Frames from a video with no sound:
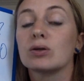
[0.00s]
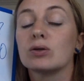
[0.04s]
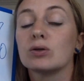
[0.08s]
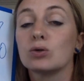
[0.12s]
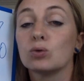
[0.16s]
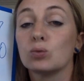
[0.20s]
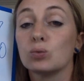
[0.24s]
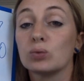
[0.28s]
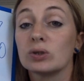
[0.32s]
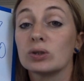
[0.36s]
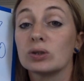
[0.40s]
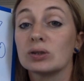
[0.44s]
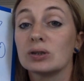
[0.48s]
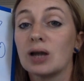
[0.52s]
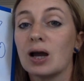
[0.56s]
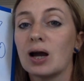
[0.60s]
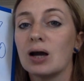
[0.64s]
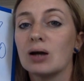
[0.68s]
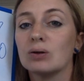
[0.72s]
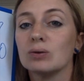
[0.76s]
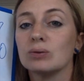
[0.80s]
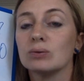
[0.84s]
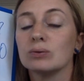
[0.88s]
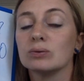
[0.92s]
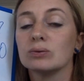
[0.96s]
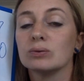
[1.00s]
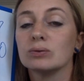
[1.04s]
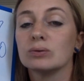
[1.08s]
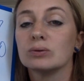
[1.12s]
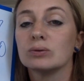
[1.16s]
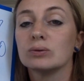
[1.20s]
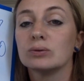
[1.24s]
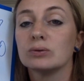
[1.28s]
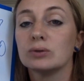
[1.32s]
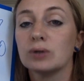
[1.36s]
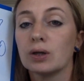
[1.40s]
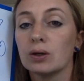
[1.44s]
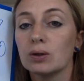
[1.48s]
You will now
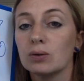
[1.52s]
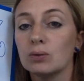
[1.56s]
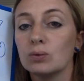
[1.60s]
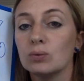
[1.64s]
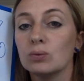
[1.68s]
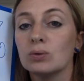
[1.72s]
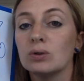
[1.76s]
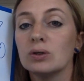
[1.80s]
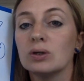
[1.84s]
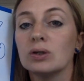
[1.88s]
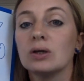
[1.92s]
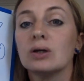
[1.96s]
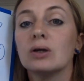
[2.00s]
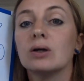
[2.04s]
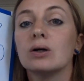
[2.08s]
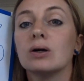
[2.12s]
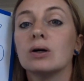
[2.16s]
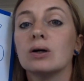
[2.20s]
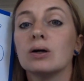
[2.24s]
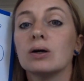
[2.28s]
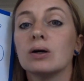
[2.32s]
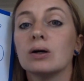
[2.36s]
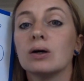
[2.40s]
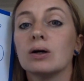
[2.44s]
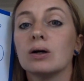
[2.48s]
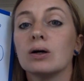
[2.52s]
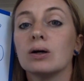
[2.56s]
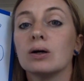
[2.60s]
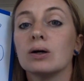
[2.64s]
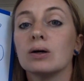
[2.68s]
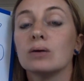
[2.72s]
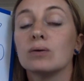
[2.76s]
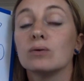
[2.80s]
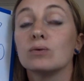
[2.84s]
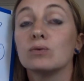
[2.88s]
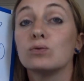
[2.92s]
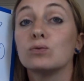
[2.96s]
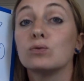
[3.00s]
know
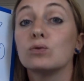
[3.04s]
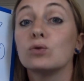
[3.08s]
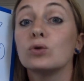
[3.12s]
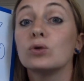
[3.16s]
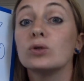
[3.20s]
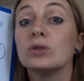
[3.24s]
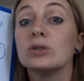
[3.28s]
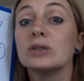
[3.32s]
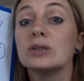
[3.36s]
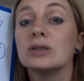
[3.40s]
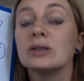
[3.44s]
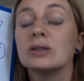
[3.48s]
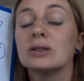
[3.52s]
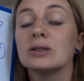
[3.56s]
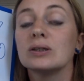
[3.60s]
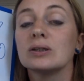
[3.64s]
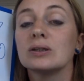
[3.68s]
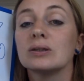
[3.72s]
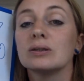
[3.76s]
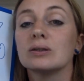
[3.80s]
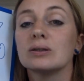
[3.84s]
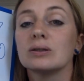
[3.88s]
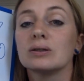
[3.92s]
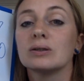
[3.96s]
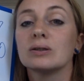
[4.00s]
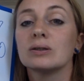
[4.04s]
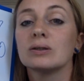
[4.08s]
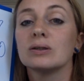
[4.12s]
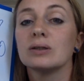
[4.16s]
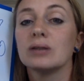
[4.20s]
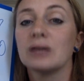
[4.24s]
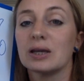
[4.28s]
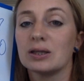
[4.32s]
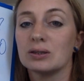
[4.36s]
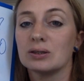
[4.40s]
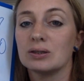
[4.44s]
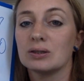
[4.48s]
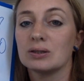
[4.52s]
14
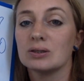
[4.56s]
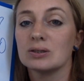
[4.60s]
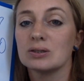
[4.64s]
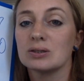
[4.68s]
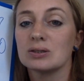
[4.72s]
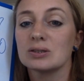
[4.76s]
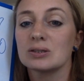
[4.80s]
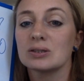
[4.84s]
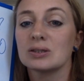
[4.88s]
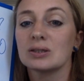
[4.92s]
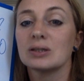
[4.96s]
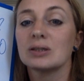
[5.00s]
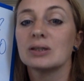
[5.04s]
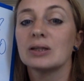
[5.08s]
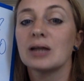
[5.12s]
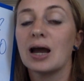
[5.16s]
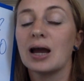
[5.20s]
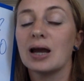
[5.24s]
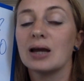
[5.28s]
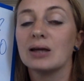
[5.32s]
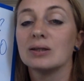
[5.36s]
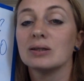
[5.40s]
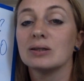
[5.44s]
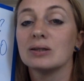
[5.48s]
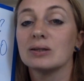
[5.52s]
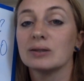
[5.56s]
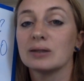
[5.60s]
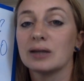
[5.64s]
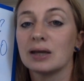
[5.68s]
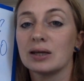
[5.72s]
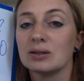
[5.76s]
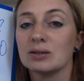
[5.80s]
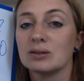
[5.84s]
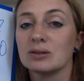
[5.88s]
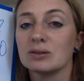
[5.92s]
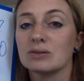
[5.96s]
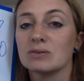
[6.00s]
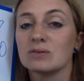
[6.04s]
letters. 9
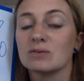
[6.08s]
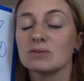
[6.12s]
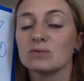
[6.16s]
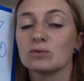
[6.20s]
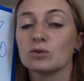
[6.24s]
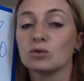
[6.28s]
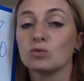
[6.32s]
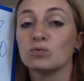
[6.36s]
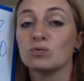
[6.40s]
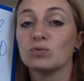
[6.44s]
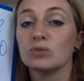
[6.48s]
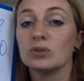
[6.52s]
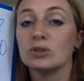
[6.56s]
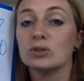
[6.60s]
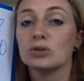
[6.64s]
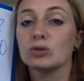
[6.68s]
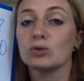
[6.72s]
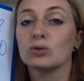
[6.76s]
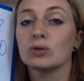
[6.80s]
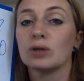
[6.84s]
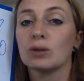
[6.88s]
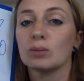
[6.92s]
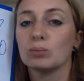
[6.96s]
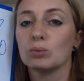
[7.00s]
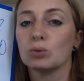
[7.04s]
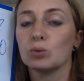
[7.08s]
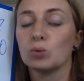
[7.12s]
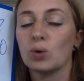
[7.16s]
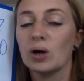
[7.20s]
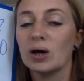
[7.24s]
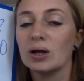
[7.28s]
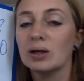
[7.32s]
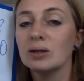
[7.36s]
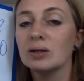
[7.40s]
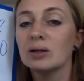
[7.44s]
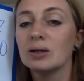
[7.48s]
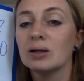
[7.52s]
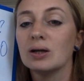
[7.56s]
letters from video number
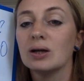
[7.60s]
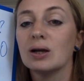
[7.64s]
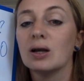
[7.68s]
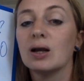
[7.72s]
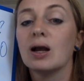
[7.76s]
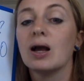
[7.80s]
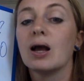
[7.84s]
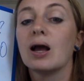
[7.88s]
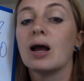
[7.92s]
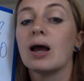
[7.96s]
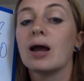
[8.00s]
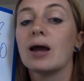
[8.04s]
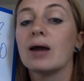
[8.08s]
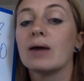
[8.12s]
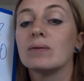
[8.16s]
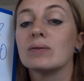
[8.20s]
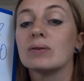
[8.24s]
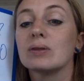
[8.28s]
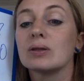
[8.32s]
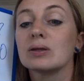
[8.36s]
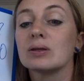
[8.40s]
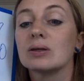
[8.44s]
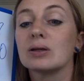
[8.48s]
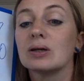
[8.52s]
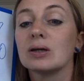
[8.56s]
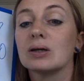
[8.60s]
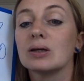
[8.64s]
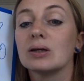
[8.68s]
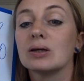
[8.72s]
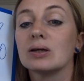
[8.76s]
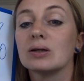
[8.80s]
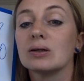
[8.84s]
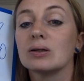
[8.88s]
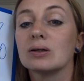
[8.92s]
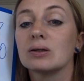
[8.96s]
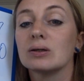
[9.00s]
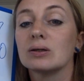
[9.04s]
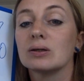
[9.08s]
1 and
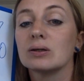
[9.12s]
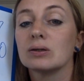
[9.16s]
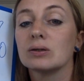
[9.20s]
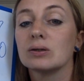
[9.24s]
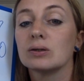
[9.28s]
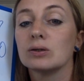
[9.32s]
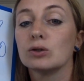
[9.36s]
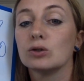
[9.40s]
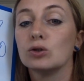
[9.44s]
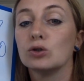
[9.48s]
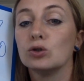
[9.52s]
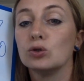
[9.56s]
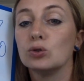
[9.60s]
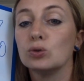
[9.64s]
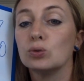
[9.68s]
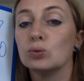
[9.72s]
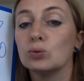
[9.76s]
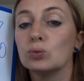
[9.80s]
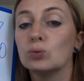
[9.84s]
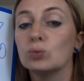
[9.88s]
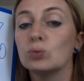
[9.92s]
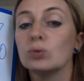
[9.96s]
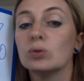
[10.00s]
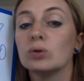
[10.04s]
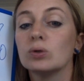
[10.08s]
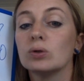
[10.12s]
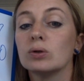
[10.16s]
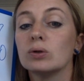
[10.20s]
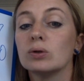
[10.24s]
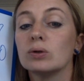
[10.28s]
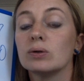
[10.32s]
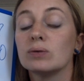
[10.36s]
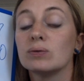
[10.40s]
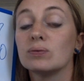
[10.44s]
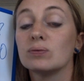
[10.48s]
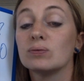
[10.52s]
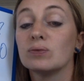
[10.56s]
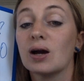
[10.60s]
new
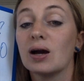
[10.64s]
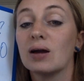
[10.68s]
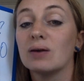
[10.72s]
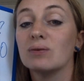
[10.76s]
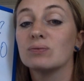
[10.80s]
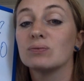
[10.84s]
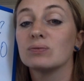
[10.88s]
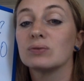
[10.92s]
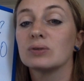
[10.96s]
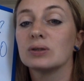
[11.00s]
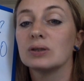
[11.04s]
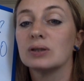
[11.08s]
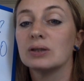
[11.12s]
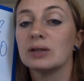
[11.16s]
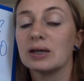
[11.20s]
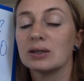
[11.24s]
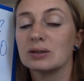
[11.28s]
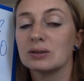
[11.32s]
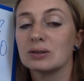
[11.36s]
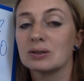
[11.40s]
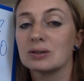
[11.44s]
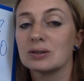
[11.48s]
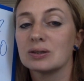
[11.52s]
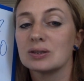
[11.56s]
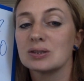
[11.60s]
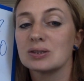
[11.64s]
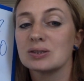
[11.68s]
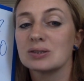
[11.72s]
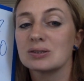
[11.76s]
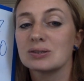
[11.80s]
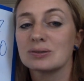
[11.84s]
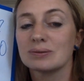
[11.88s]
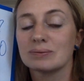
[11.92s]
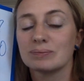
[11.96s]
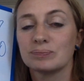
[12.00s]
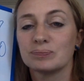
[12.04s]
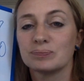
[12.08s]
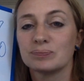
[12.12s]
5
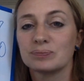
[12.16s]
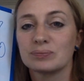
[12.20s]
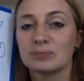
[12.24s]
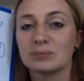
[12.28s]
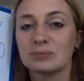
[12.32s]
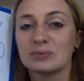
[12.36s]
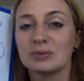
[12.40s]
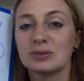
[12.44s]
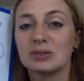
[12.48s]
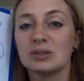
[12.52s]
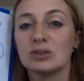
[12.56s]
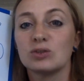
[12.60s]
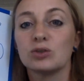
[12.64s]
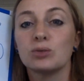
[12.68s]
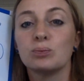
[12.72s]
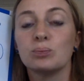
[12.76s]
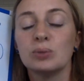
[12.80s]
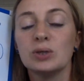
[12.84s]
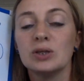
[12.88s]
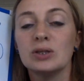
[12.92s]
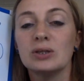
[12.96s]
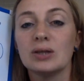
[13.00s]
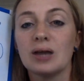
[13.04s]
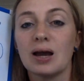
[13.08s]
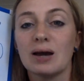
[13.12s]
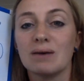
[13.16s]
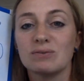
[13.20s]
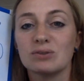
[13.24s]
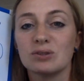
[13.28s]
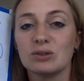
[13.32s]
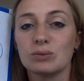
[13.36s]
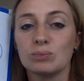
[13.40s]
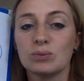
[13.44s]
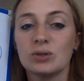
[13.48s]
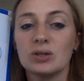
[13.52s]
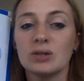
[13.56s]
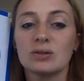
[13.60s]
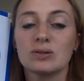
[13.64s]
letters. Repeat
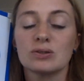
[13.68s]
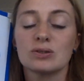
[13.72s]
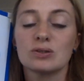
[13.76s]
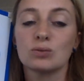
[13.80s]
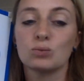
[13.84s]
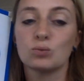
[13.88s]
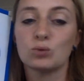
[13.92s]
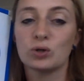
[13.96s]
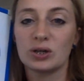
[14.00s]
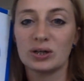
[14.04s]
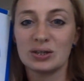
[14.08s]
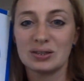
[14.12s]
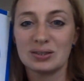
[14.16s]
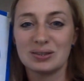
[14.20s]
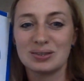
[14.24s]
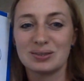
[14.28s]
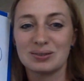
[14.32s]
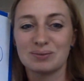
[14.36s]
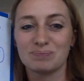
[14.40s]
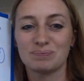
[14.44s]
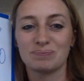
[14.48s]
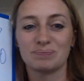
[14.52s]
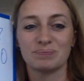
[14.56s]
after me the words.